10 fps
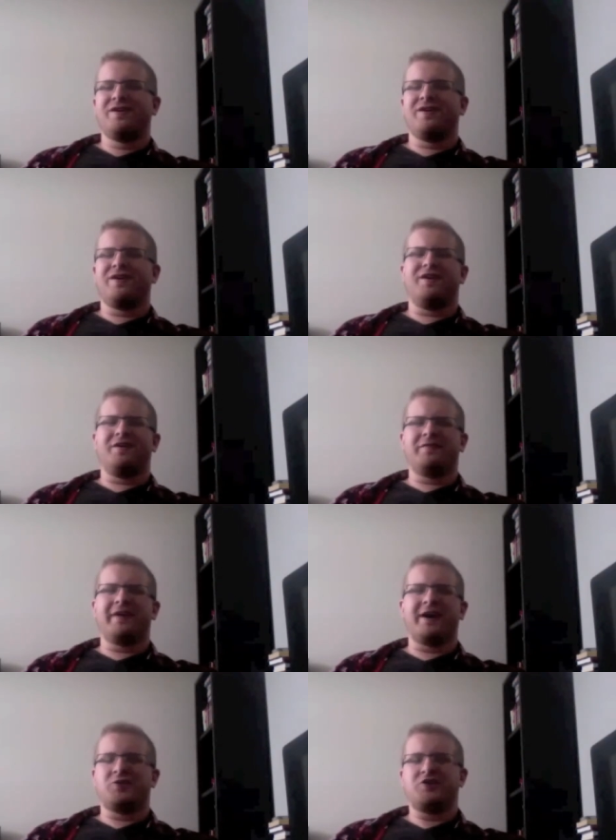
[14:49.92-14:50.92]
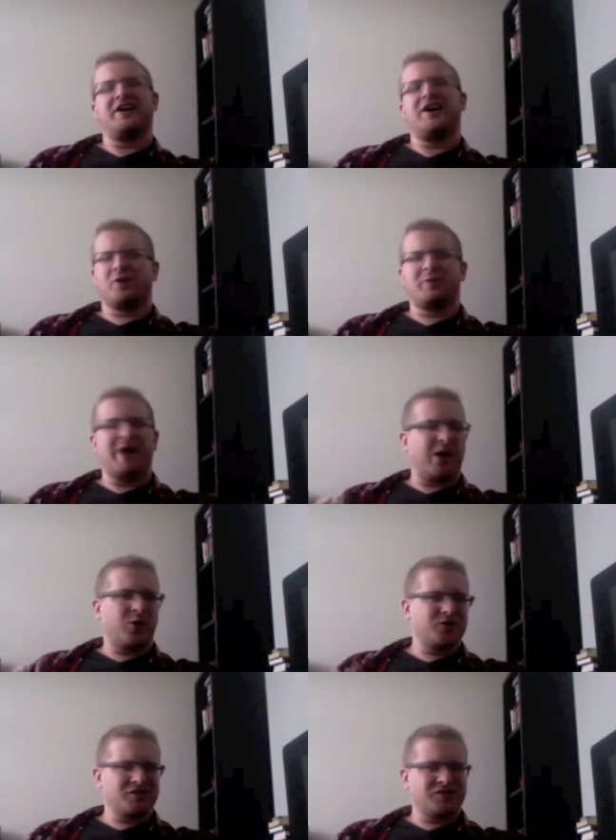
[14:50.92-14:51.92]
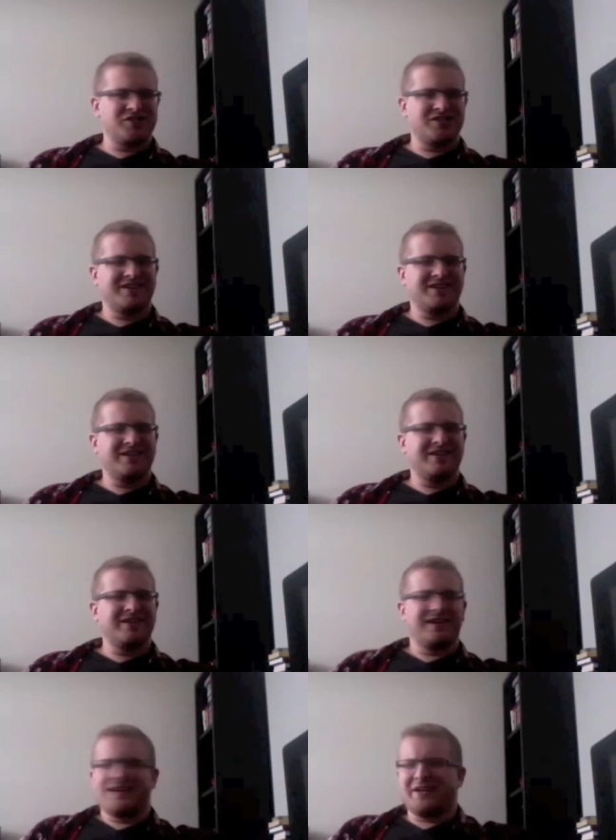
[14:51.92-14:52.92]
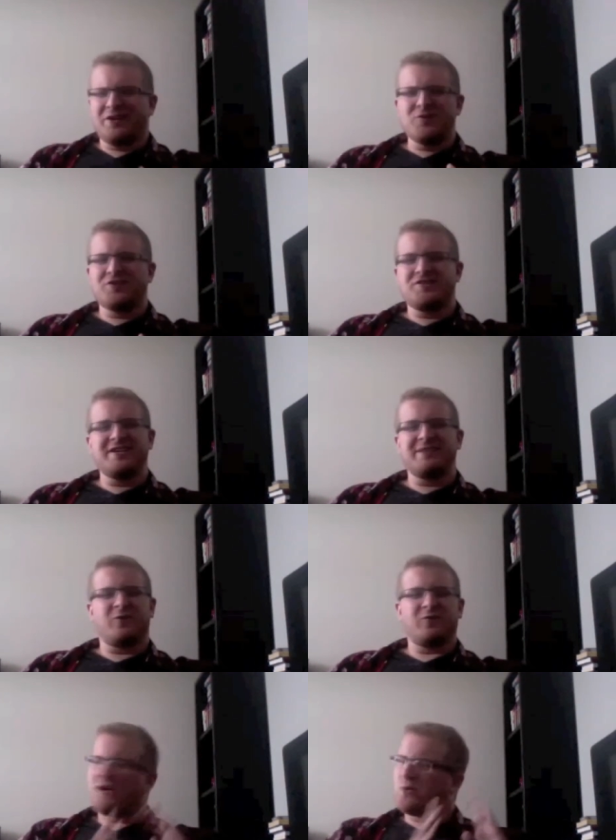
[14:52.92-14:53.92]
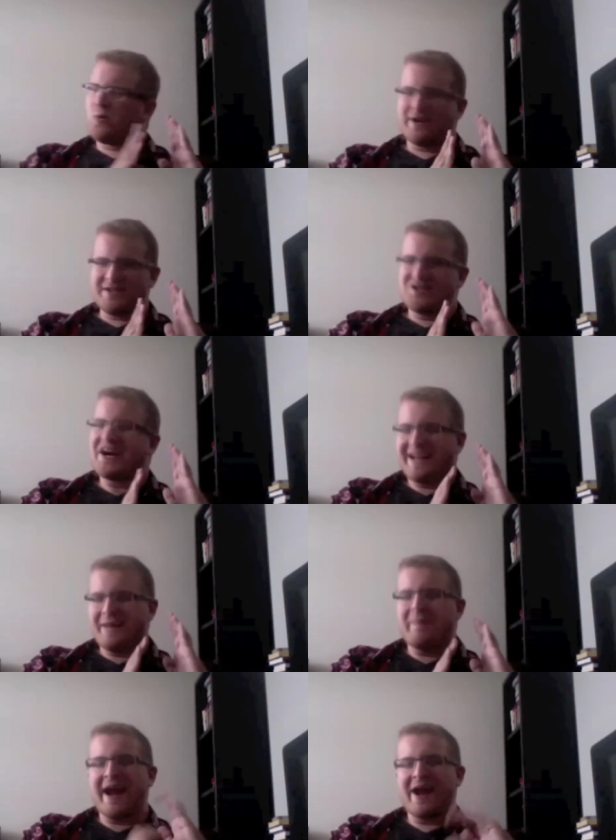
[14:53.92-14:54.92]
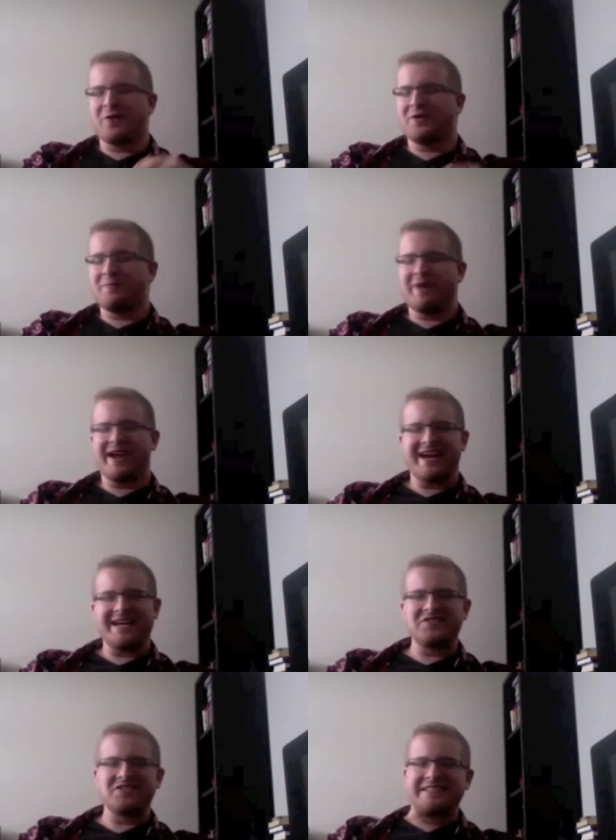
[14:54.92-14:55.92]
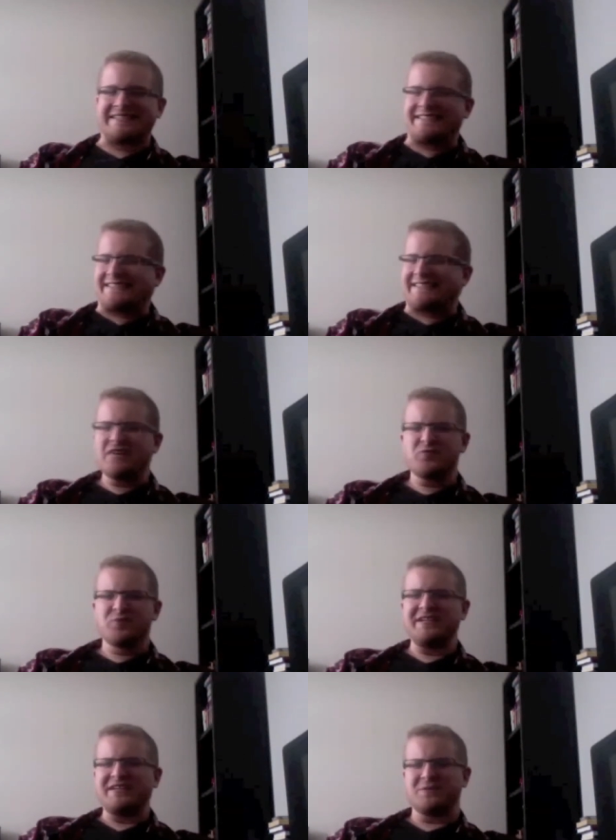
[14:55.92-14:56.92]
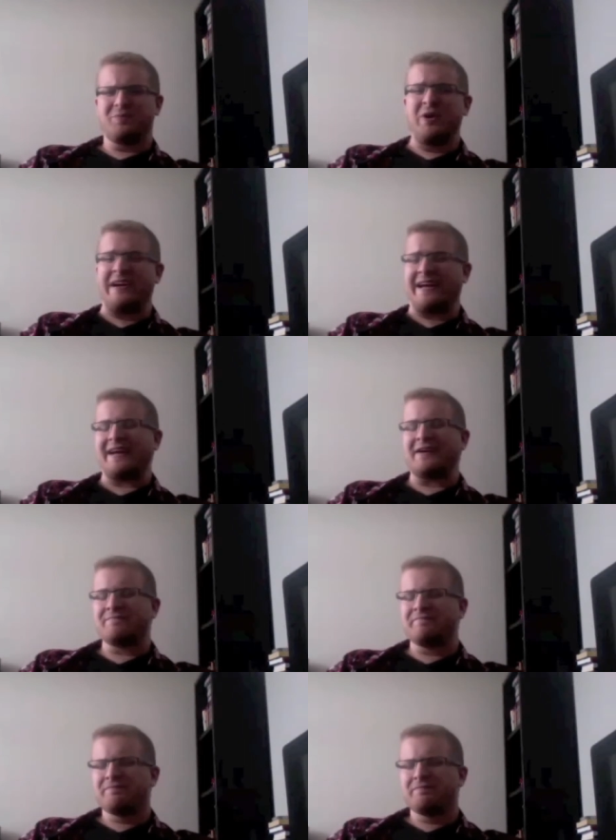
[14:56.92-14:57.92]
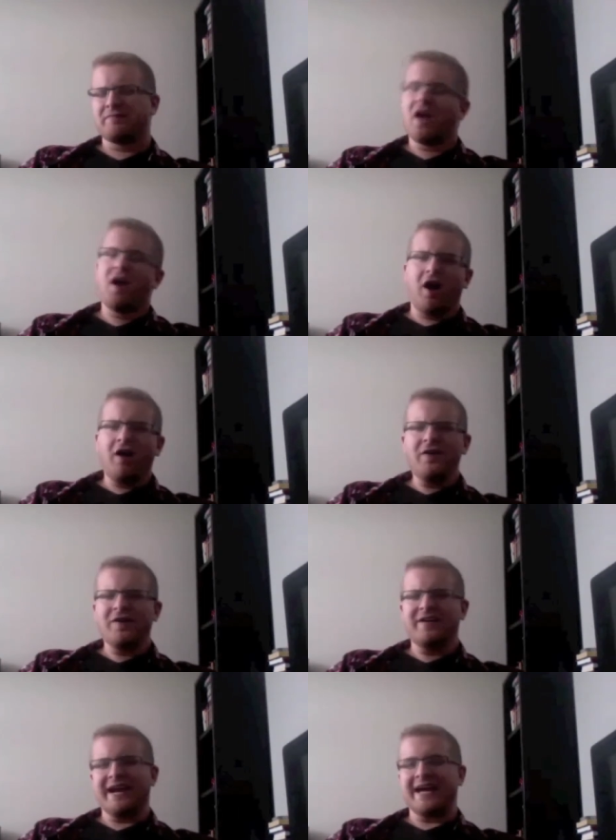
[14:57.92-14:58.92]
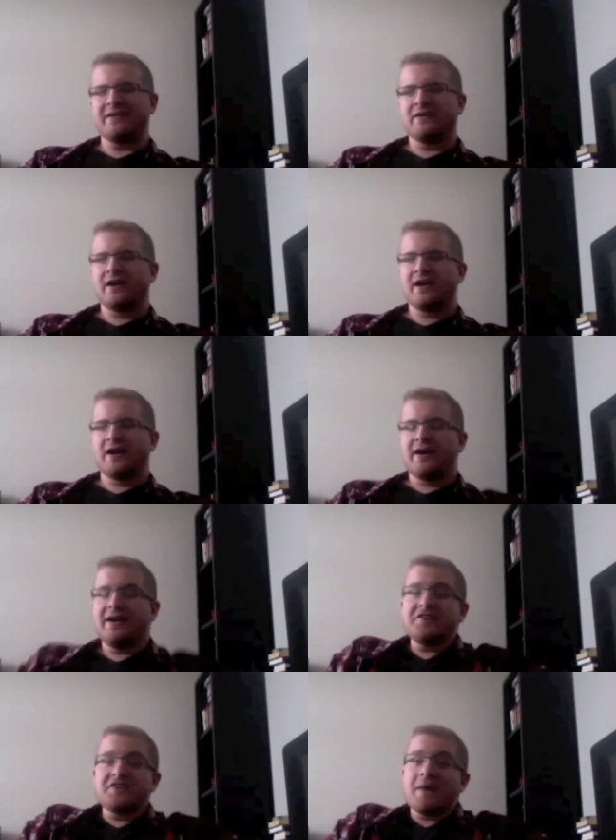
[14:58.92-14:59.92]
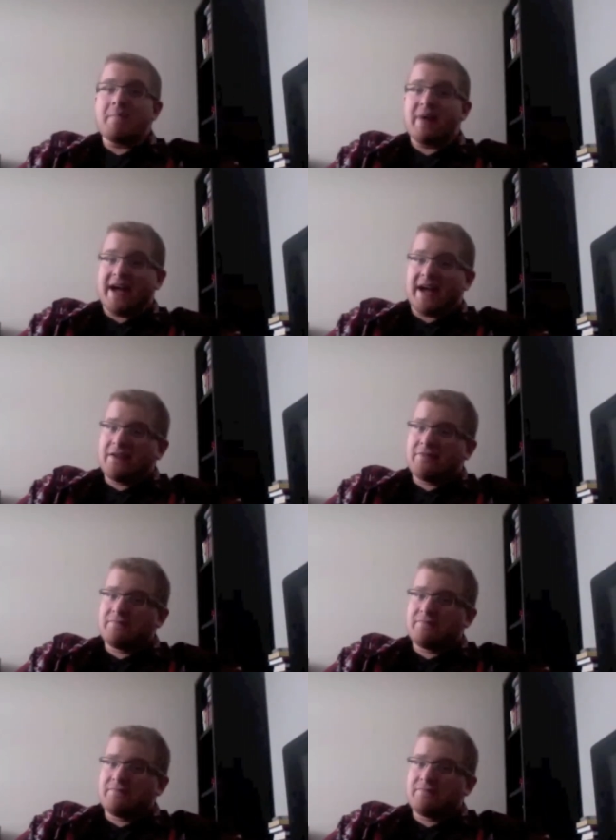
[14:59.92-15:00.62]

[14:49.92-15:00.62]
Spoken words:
of how she got her powers. You do see it, but only one tiny panel in the page. That's really disappointing. Other than that, It's not bad.